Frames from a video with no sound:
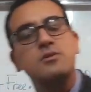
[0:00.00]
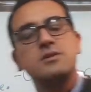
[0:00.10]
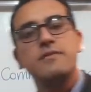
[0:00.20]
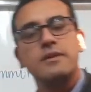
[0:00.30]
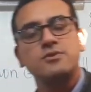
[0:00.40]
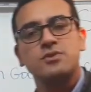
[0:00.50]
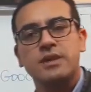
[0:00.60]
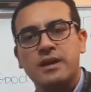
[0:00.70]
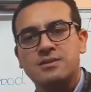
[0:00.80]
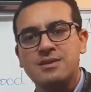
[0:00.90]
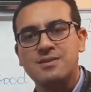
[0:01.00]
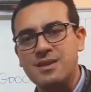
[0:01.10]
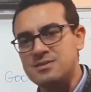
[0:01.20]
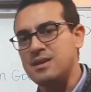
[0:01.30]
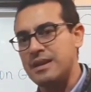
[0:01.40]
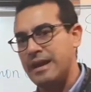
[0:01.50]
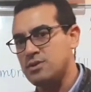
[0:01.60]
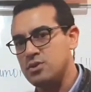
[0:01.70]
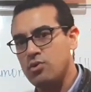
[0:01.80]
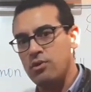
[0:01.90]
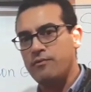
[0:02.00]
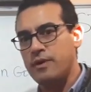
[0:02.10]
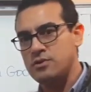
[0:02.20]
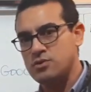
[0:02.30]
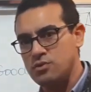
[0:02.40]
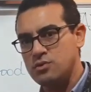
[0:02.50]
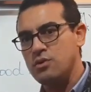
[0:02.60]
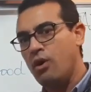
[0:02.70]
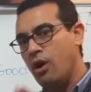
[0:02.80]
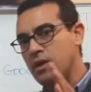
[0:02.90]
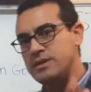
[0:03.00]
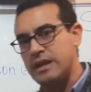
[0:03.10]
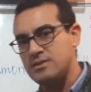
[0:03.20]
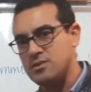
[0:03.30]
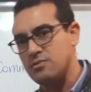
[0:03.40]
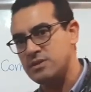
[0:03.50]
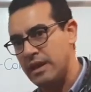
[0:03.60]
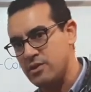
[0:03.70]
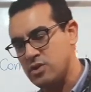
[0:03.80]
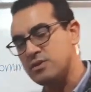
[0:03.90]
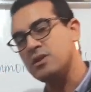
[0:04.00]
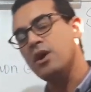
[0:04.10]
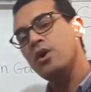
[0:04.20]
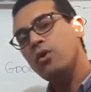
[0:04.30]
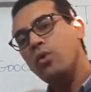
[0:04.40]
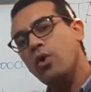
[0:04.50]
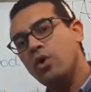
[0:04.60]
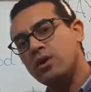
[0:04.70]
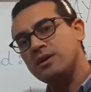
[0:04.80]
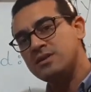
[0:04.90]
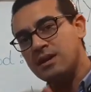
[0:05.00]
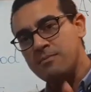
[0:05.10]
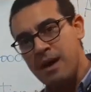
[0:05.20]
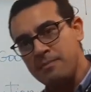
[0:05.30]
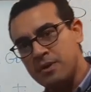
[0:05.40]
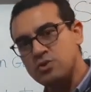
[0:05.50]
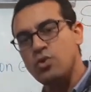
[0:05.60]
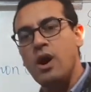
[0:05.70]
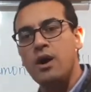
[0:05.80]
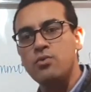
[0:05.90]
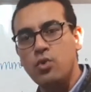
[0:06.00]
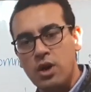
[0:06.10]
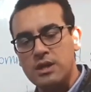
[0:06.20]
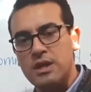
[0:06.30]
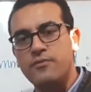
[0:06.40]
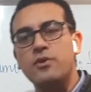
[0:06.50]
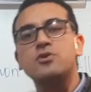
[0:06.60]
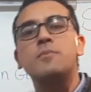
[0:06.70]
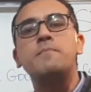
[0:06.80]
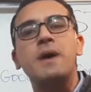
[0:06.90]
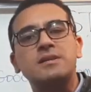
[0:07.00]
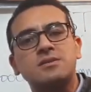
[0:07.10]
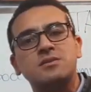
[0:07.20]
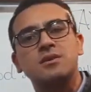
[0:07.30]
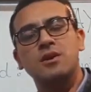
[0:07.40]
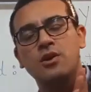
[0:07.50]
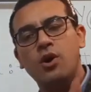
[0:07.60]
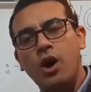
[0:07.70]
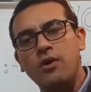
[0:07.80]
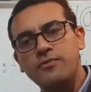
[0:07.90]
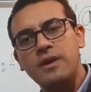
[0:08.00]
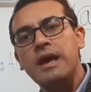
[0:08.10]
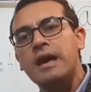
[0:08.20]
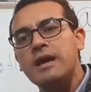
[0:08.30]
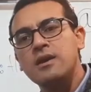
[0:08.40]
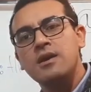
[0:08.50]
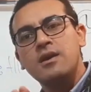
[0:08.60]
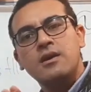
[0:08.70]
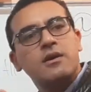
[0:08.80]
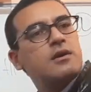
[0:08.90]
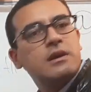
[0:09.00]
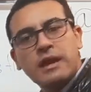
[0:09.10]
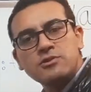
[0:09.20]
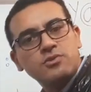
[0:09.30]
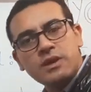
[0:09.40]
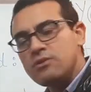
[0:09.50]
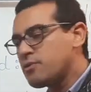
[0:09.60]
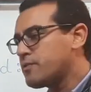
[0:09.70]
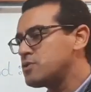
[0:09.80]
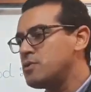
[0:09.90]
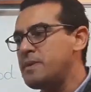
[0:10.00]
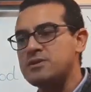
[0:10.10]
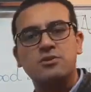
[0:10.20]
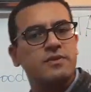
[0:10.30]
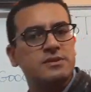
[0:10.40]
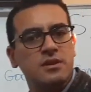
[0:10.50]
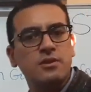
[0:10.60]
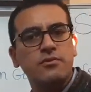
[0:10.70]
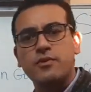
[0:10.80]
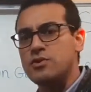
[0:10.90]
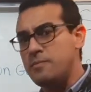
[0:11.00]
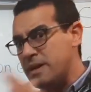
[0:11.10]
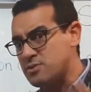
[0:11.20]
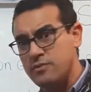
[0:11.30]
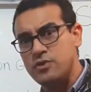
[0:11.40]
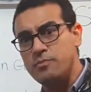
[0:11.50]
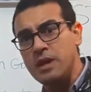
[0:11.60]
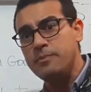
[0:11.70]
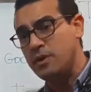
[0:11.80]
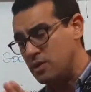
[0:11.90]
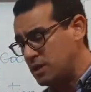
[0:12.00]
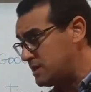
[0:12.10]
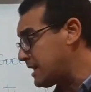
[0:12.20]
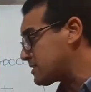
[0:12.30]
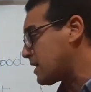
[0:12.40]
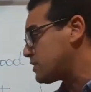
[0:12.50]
The civil society designates or refers to all the associations or their members who are working for the best of a country, or for the best of a city, or for the best of the people in that